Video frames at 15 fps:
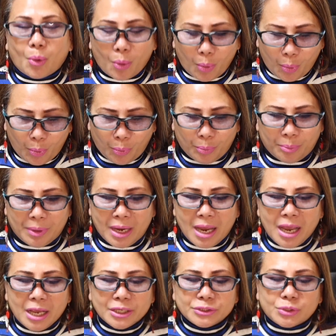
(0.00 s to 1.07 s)
home.
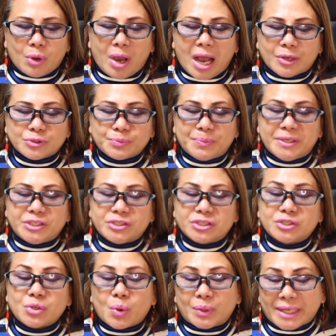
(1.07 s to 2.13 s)
So,
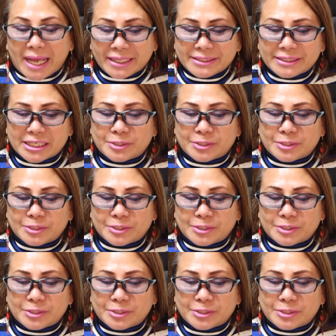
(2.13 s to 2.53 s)
auspicious sonnets,